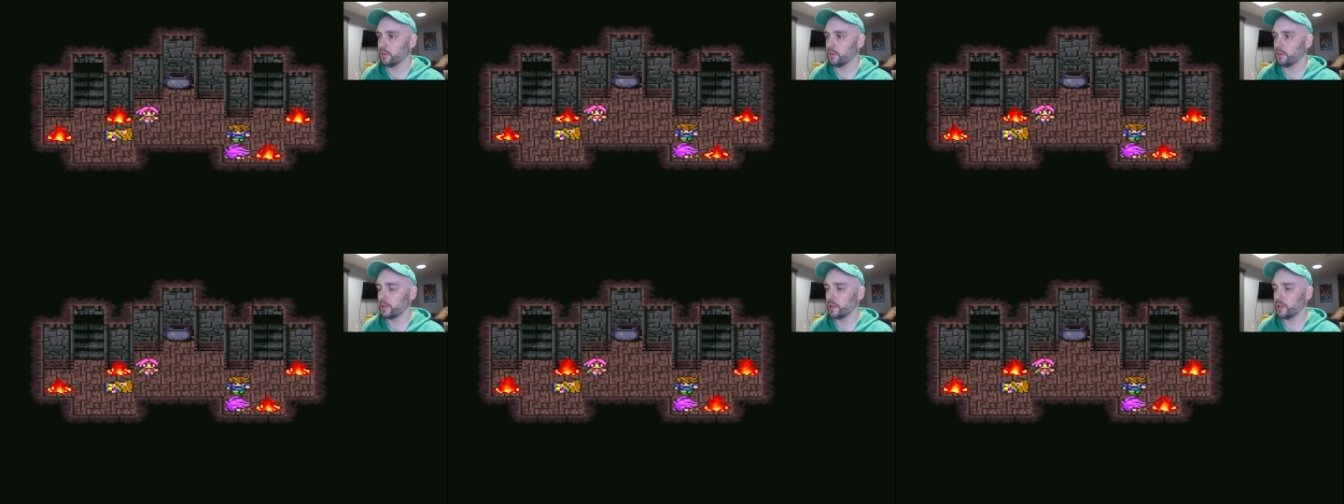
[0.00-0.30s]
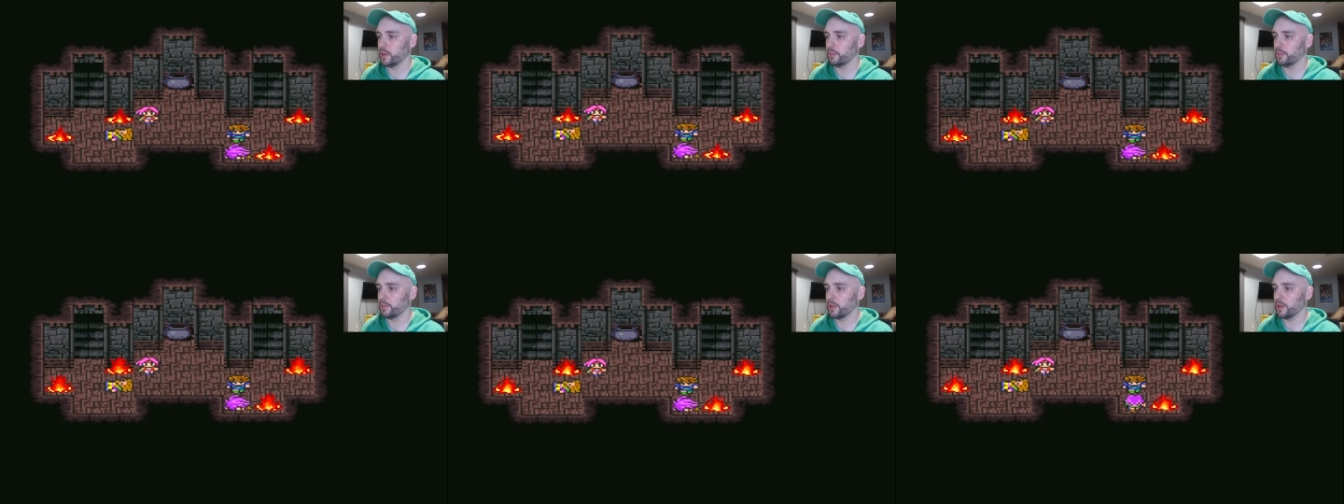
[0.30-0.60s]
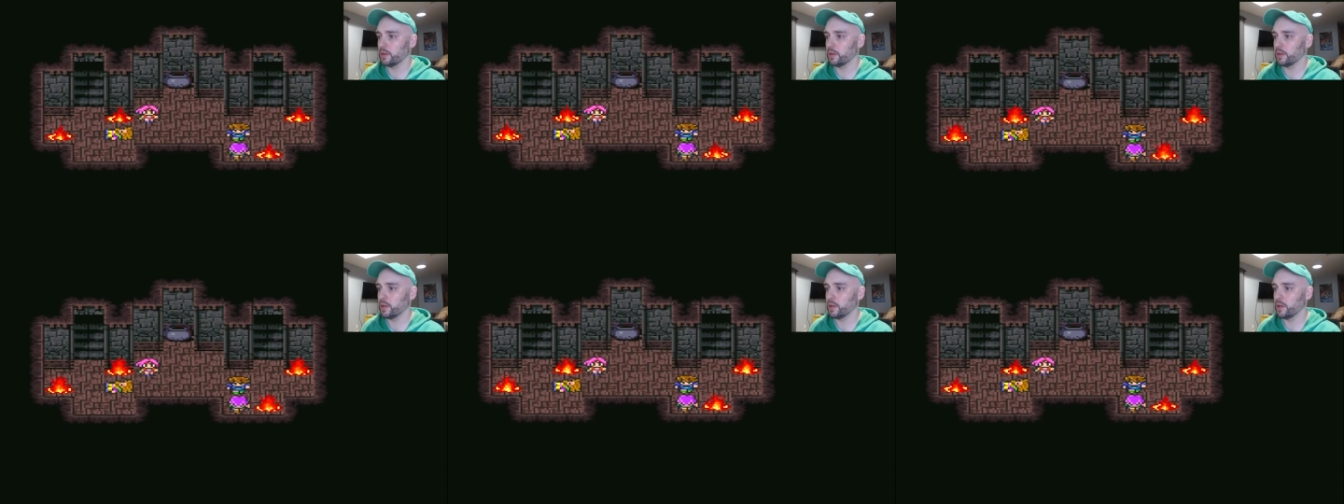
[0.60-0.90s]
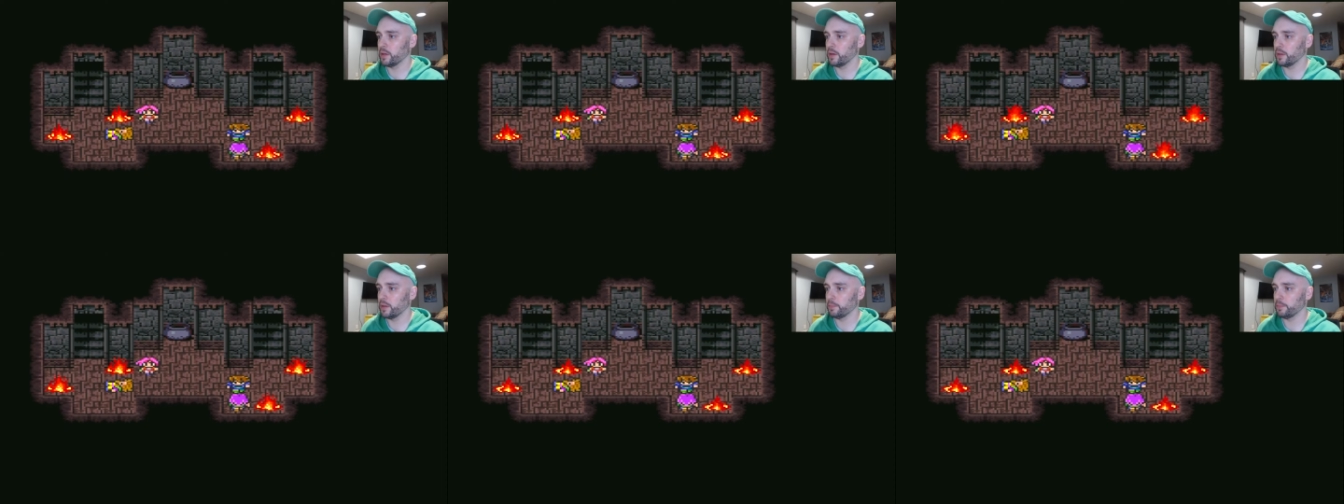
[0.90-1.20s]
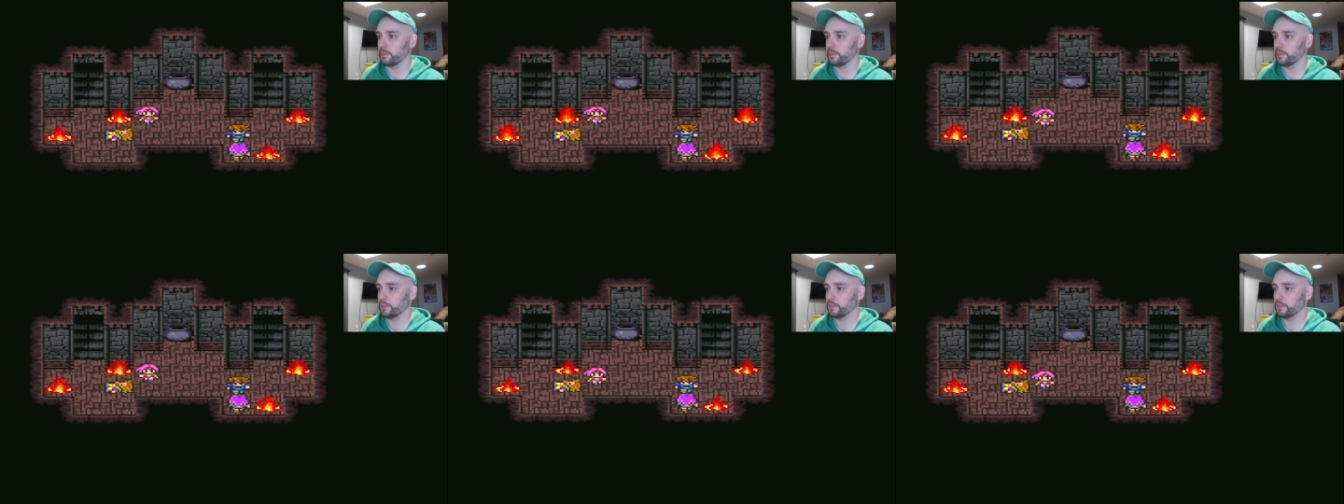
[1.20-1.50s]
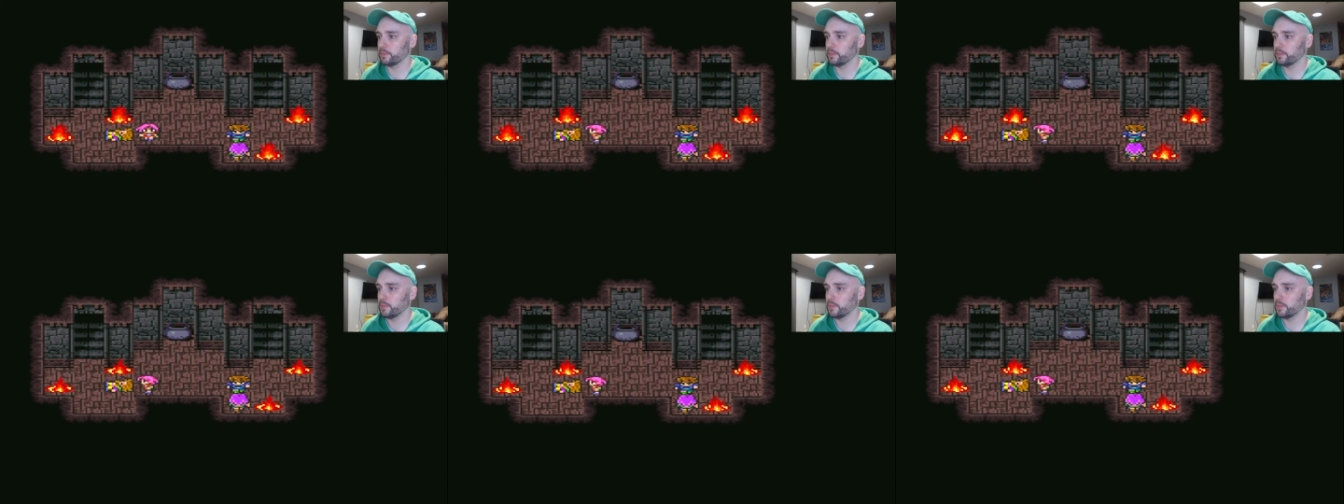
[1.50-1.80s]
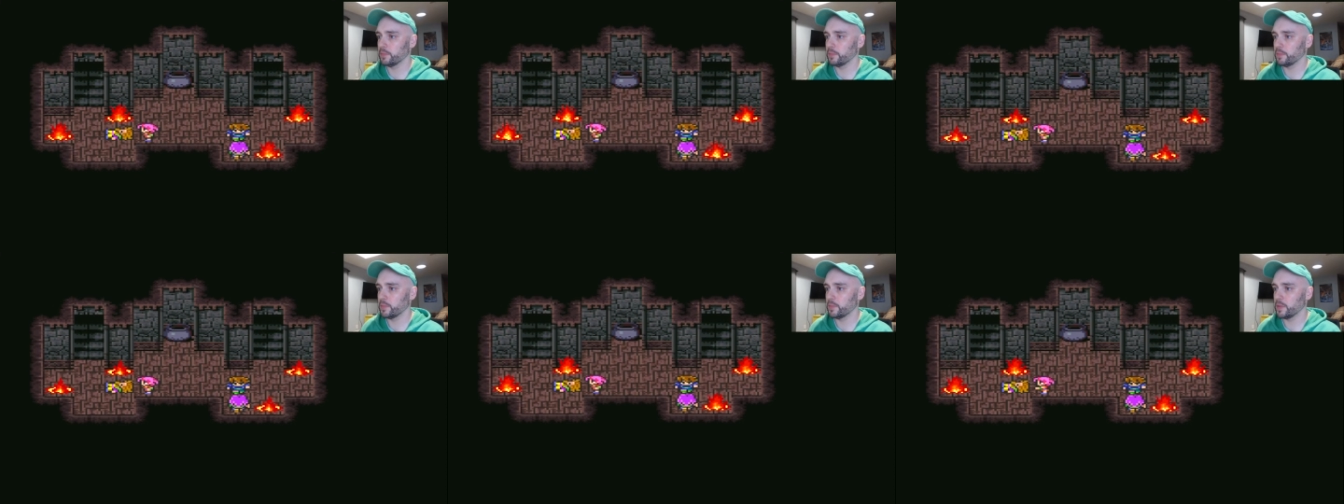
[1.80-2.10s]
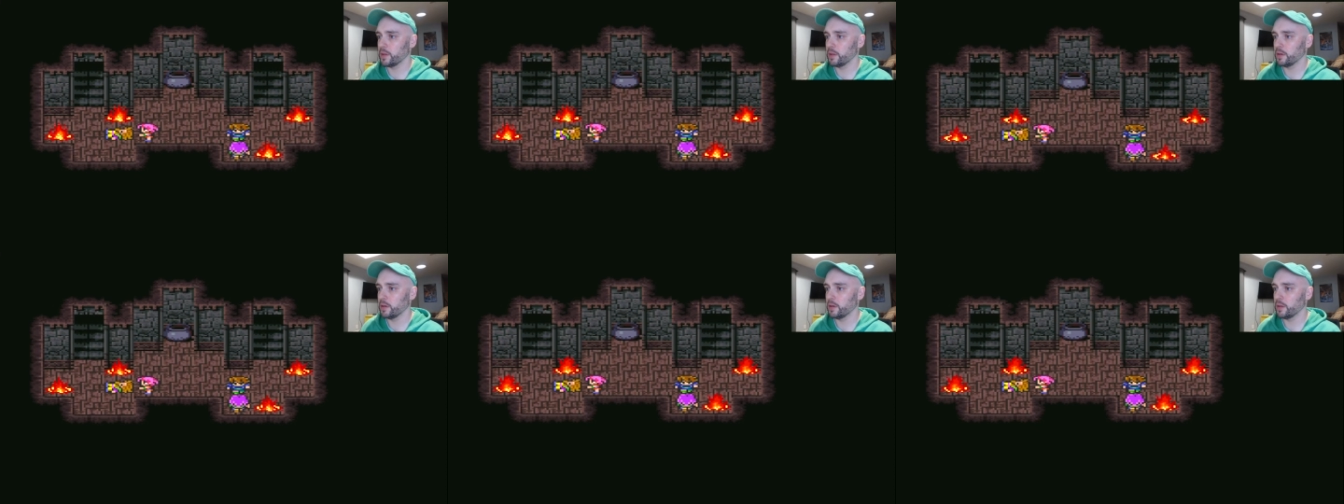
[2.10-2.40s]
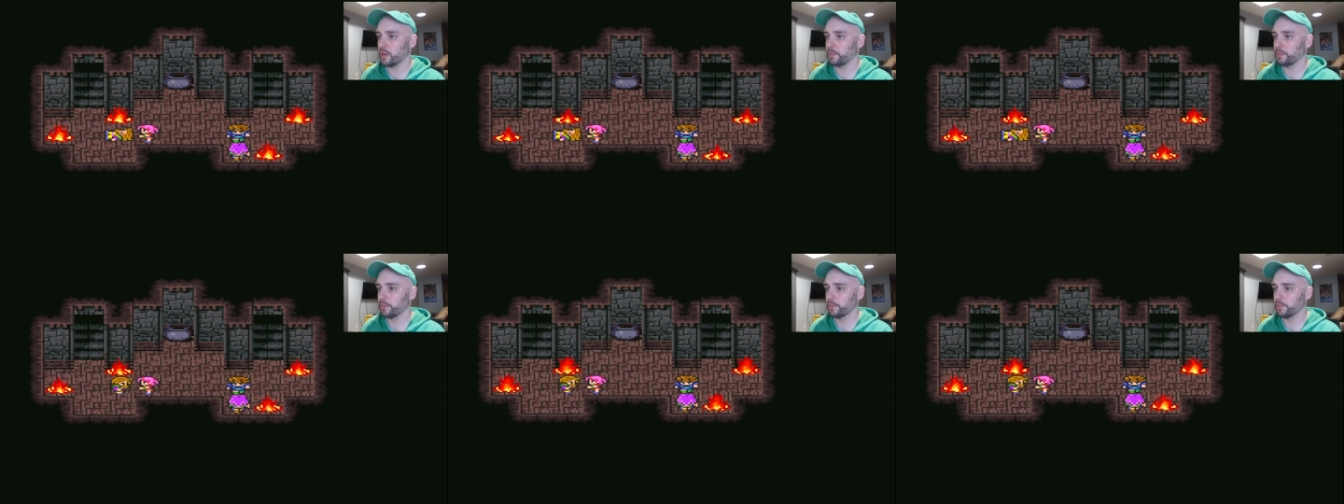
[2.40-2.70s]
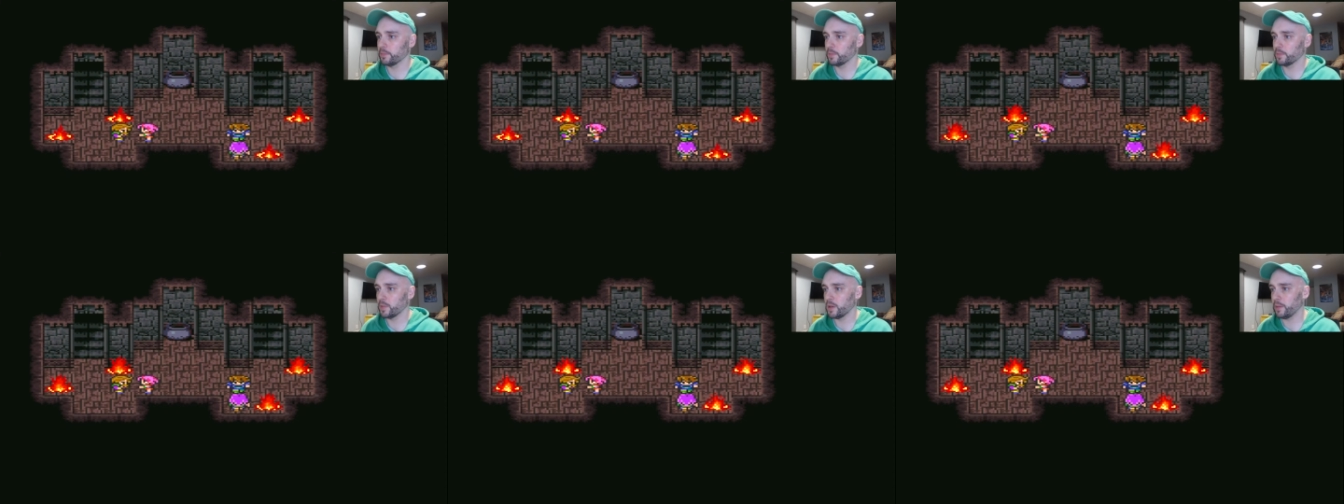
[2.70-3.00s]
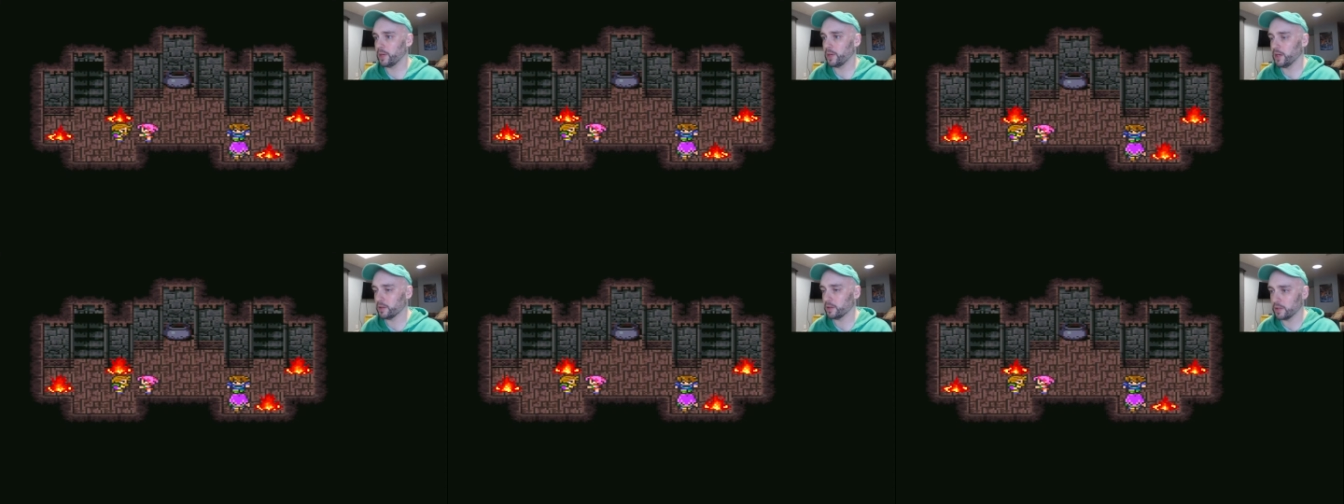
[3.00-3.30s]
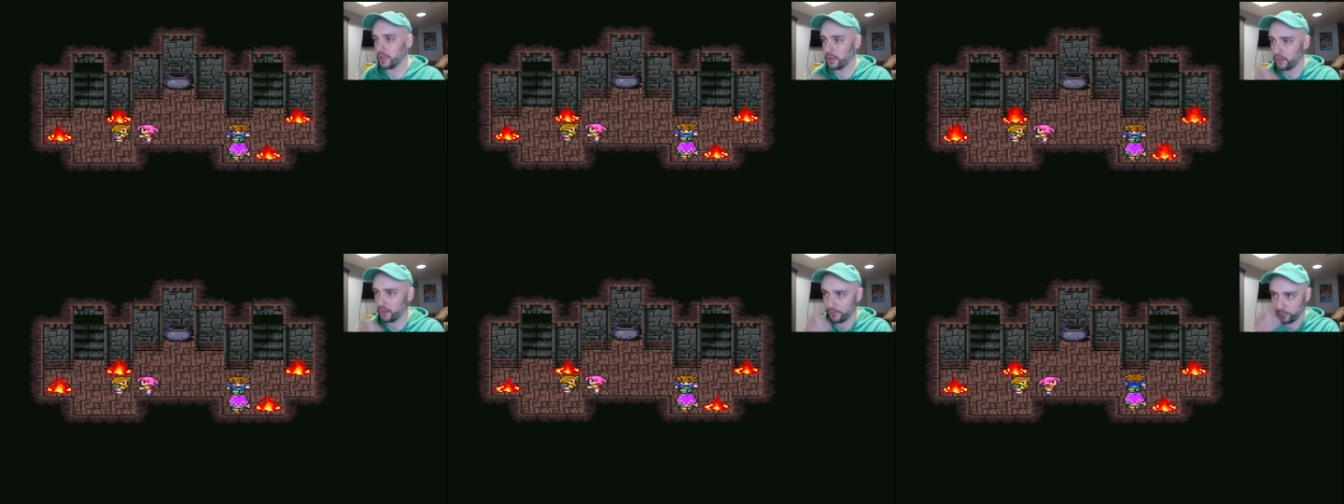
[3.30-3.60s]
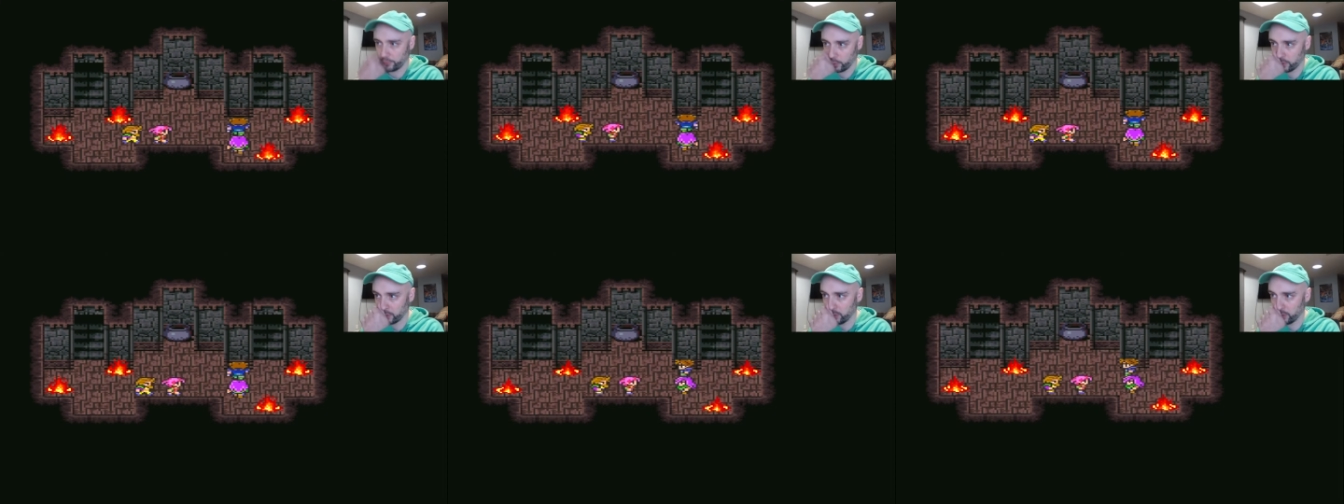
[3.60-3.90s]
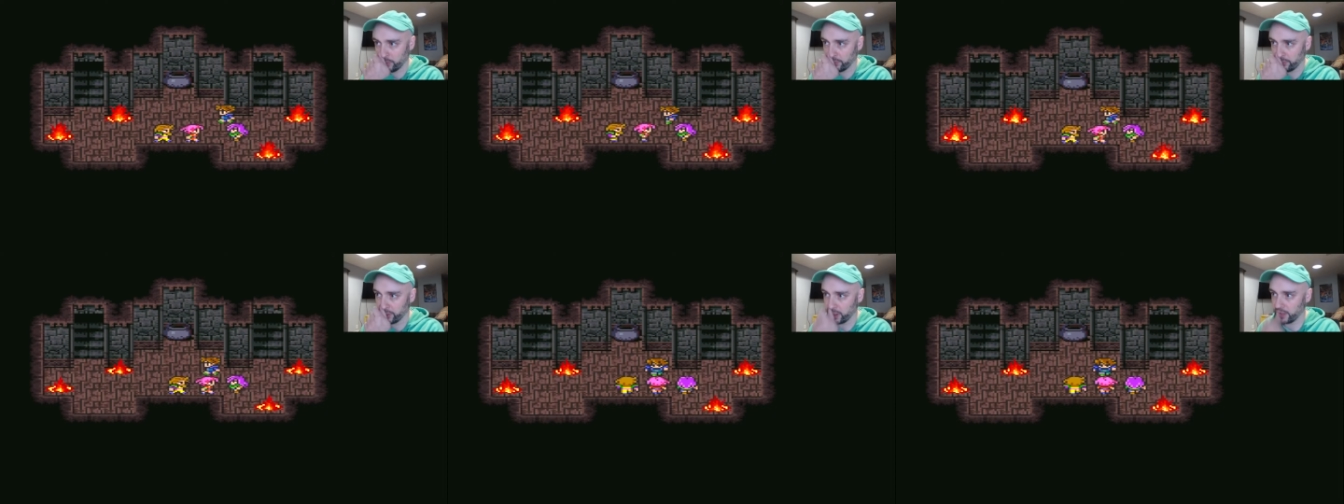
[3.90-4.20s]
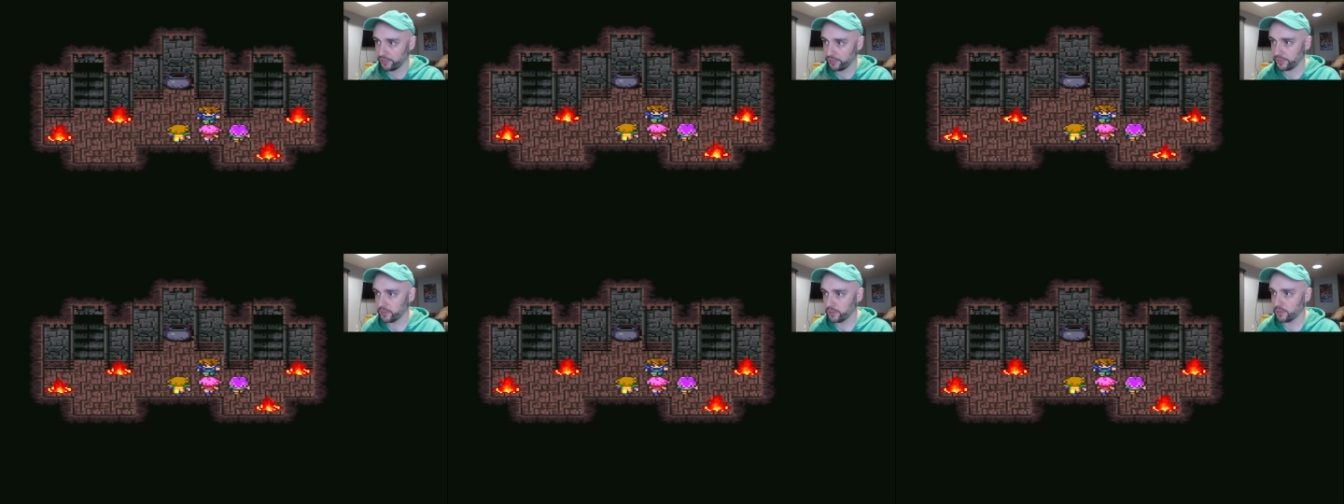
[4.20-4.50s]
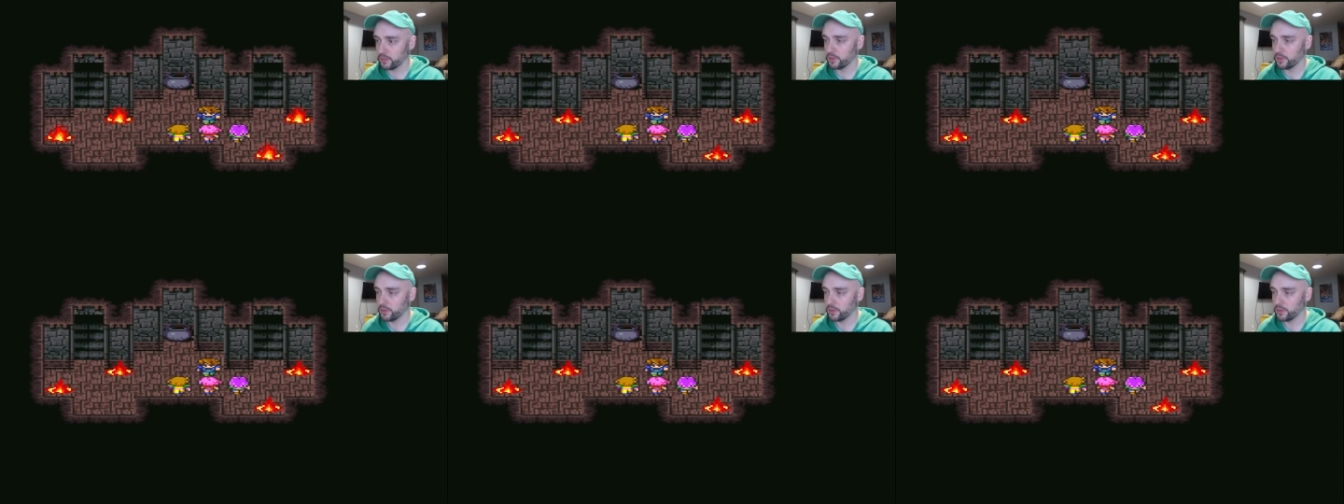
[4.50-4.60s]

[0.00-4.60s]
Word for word: Hey, hey, get it up. Get it up. Come on, Galuf, quit goofing off.